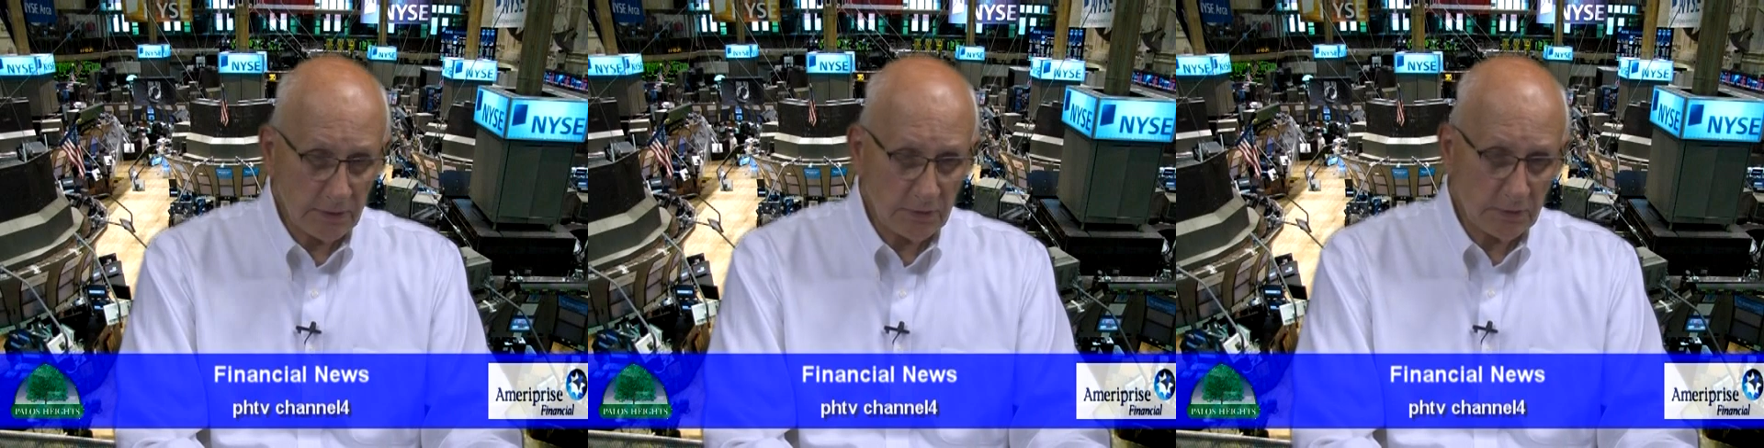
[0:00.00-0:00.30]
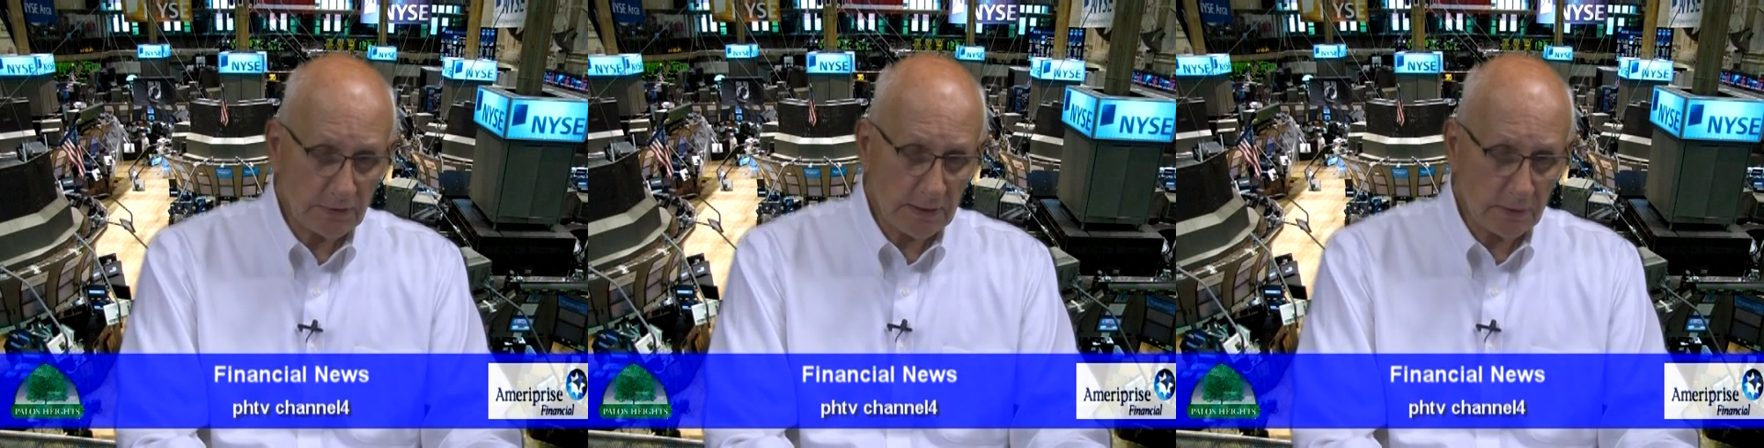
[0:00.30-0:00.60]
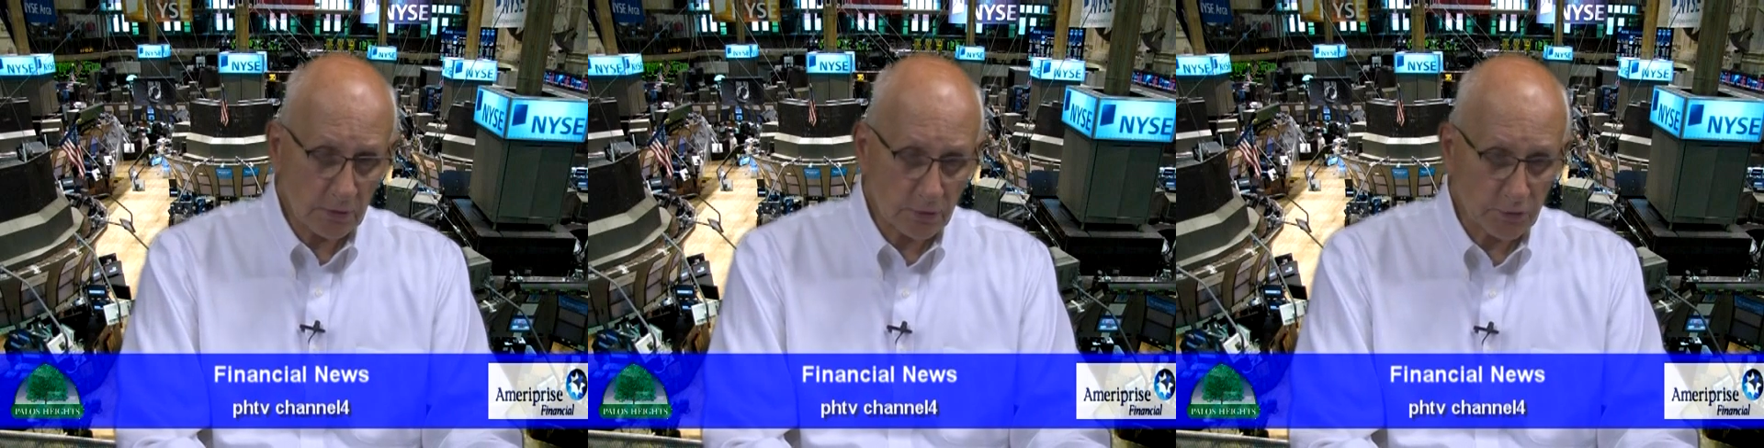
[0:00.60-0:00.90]
the
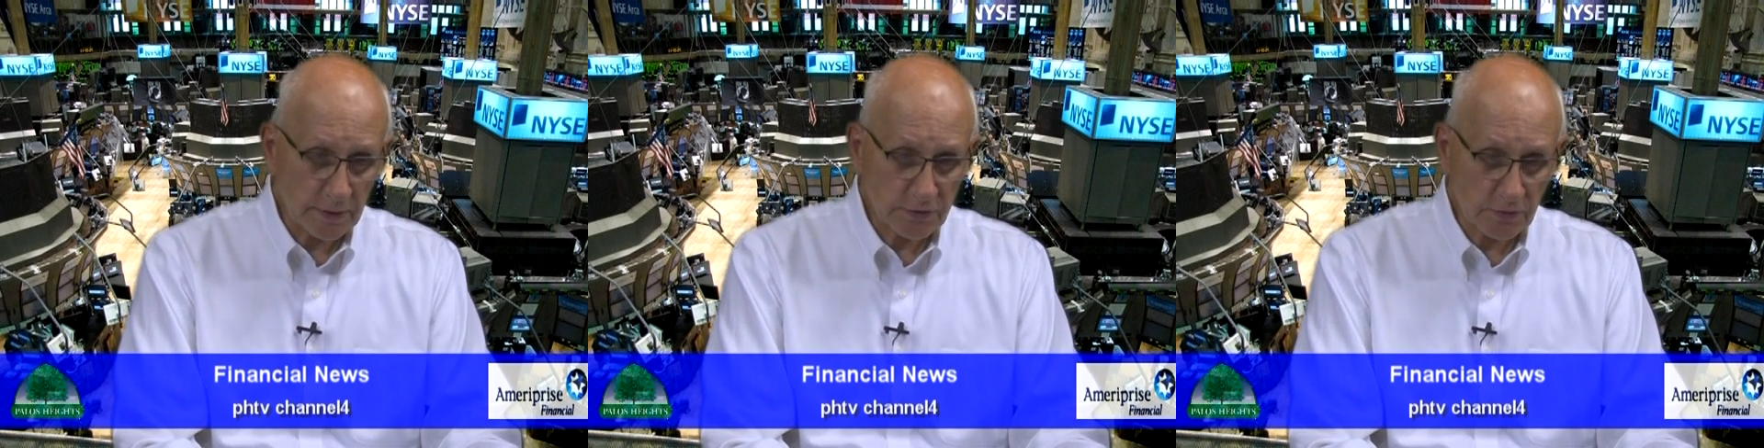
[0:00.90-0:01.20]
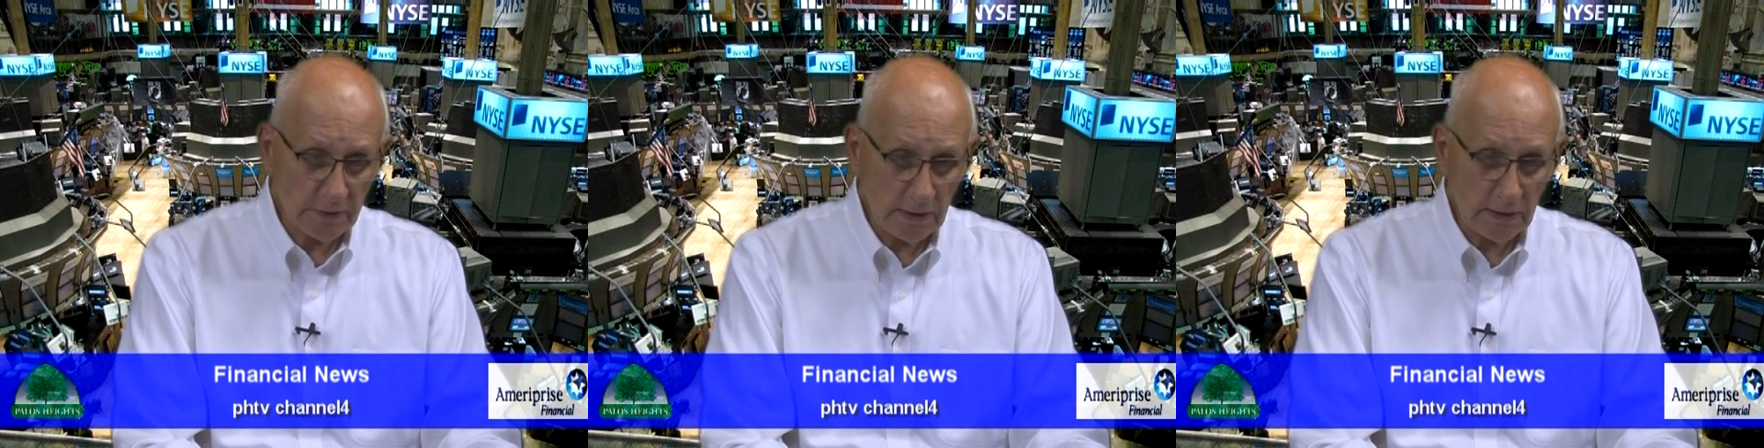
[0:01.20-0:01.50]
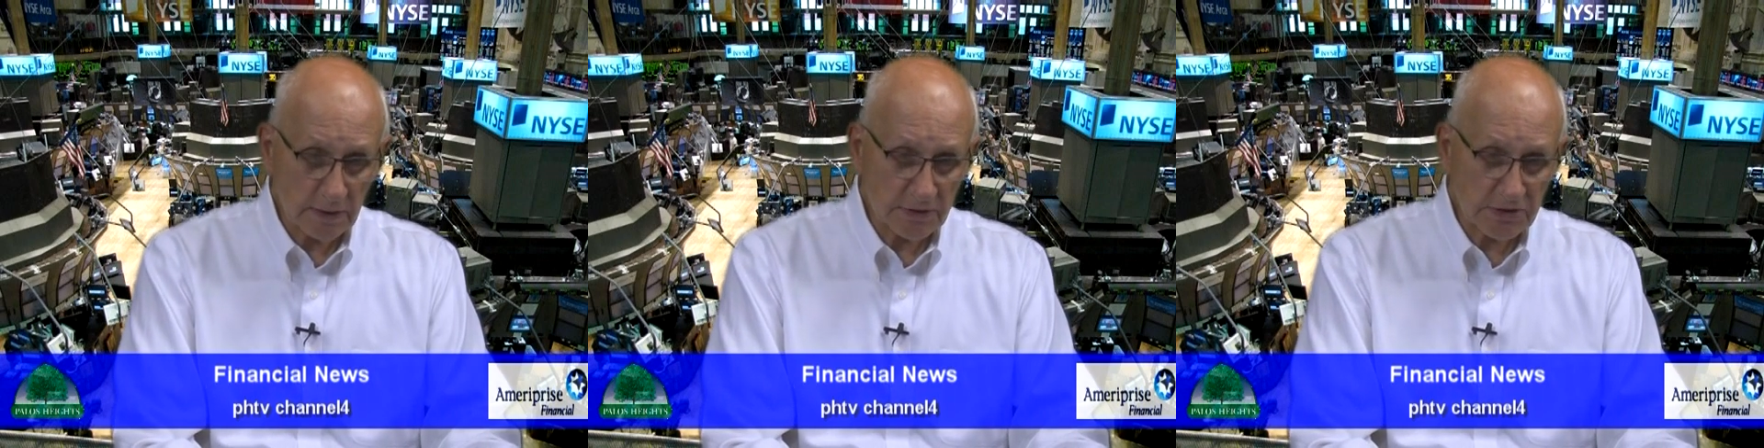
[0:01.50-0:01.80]
10-year
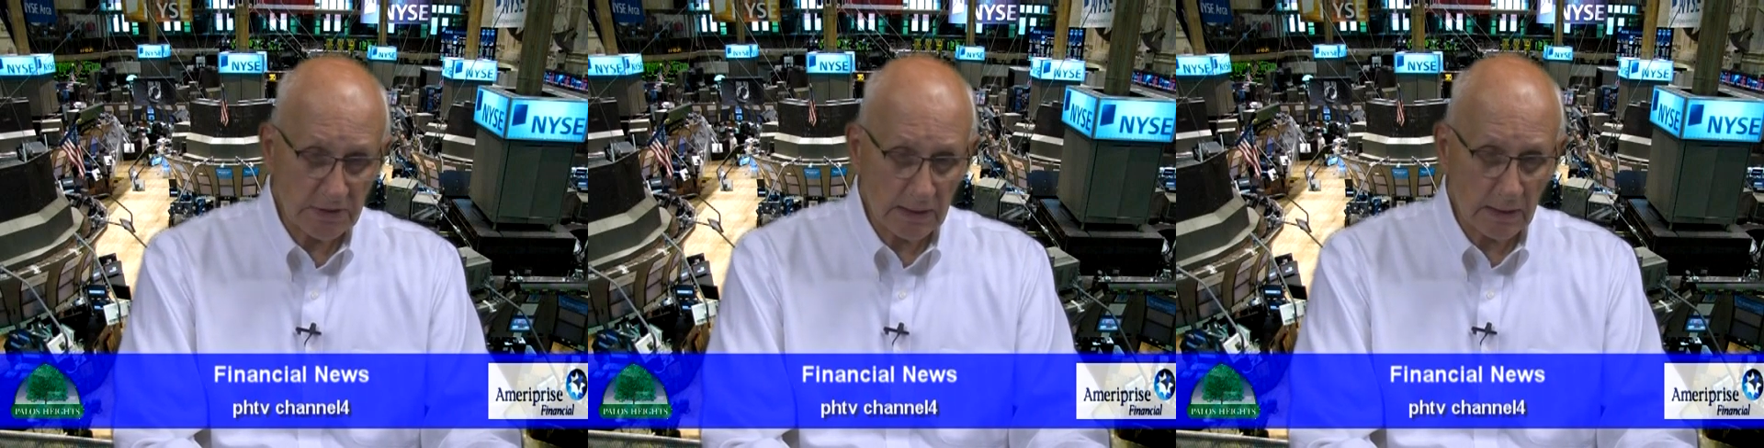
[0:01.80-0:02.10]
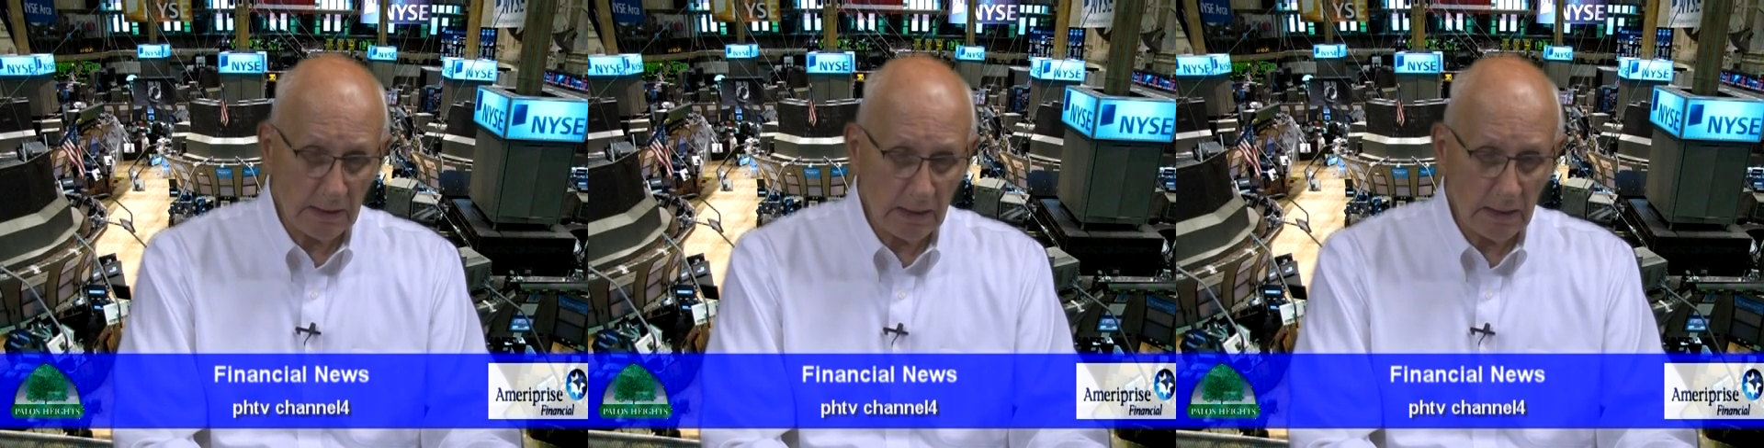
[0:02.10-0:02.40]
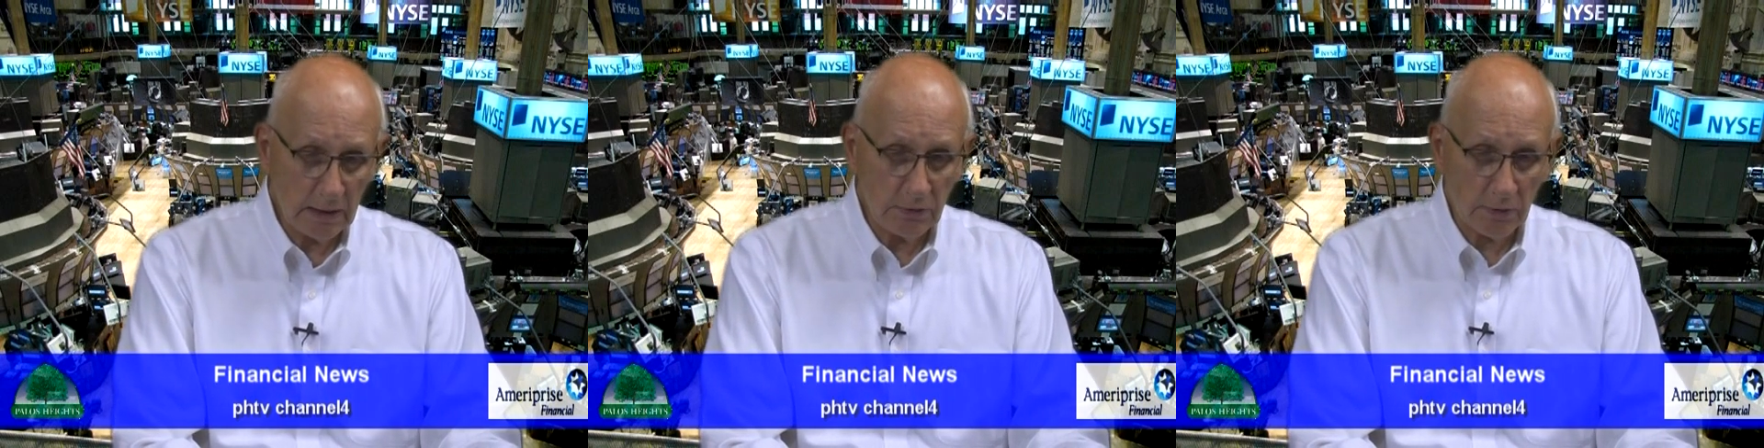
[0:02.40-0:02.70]
Treasury is
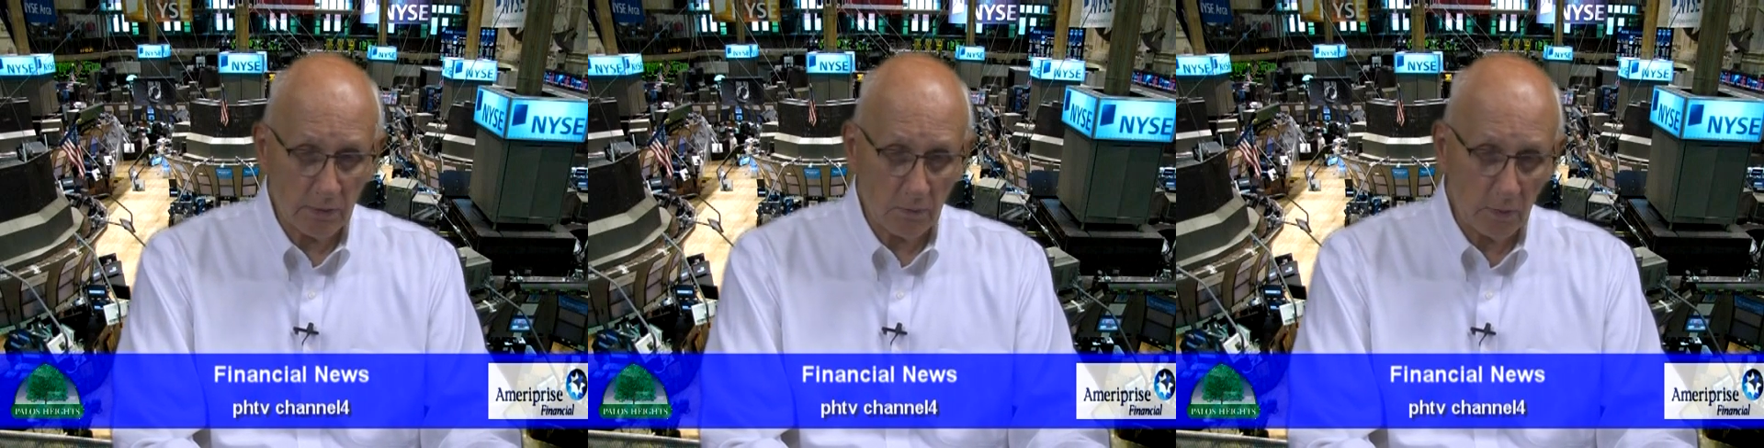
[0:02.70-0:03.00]
steady near